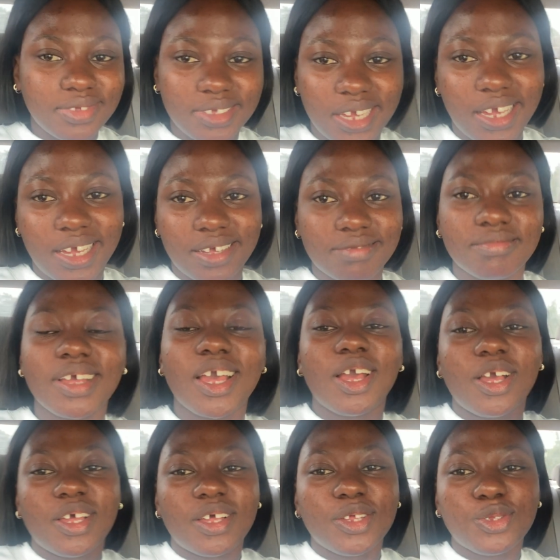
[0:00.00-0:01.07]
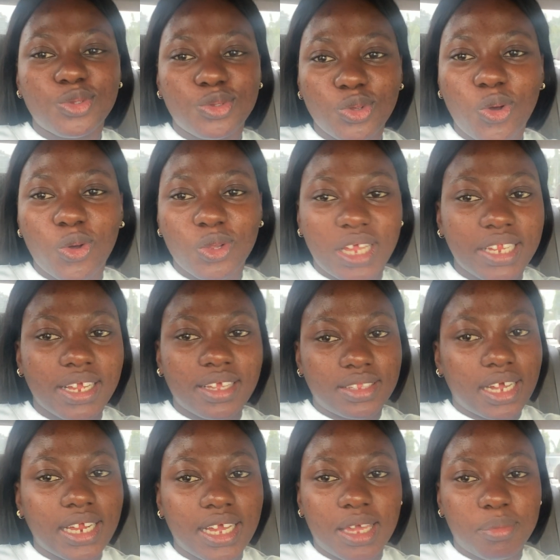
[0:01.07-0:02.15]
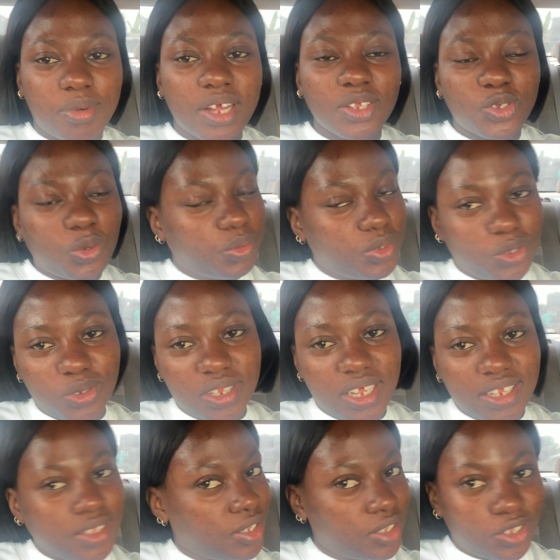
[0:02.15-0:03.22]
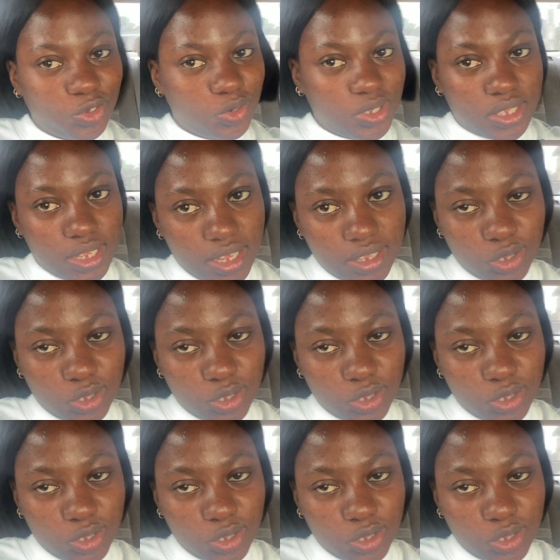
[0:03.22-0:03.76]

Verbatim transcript: Yeah. So they're, they're like a branch of your dentistry thing